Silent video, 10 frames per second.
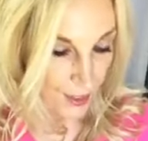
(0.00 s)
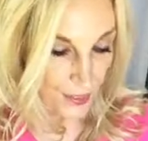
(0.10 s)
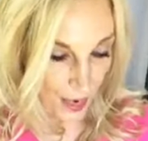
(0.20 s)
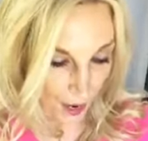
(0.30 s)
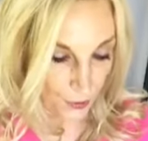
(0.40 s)

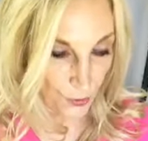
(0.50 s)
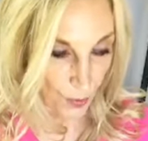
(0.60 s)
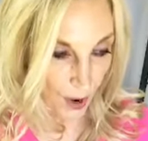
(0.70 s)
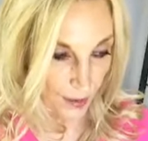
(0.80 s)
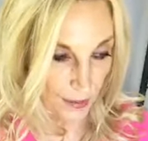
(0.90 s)
The other
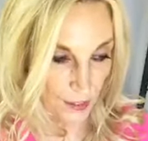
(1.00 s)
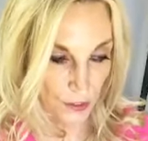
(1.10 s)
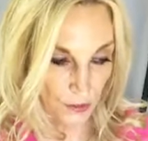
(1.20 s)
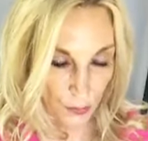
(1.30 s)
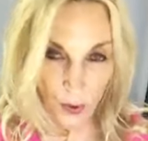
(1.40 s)
one, the,
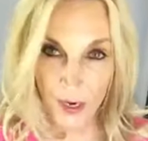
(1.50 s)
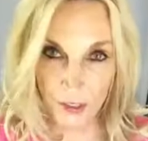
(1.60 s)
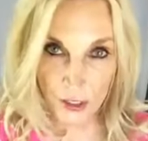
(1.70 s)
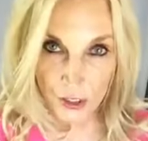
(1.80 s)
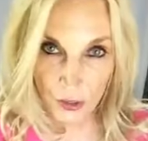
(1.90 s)
the one I
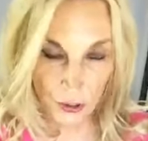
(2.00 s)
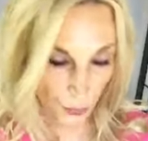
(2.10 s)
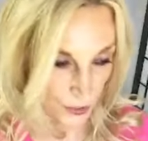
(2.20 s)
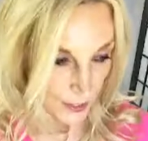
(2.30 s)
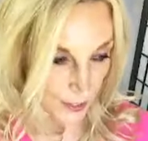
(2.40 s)
just showed you
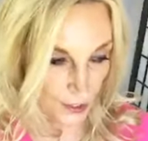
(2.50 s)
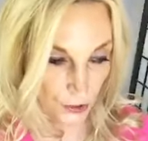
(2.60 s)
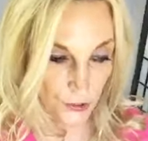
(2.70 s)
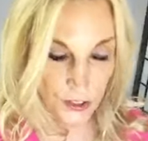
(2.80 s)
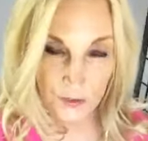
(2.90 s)
was the
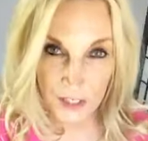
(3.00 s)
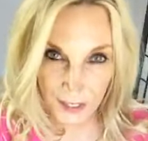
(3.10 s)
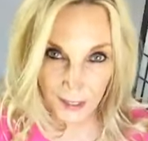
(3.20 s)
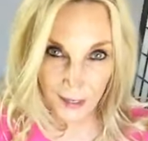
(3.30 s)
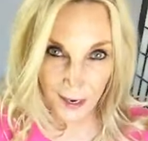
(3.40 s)
exclusive
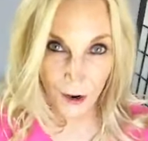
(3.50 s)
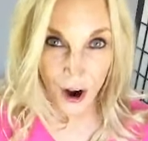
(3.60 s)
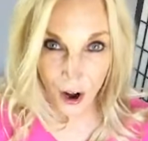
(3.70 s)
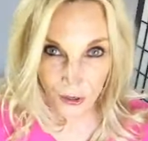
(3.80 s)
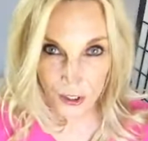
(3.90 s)
skincare
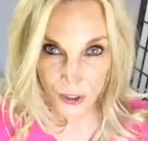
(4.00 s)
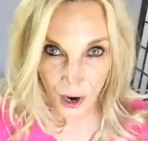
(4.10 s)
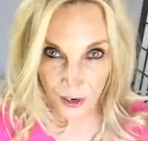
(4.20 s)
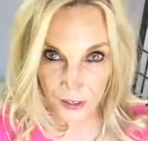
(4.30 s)
all-star.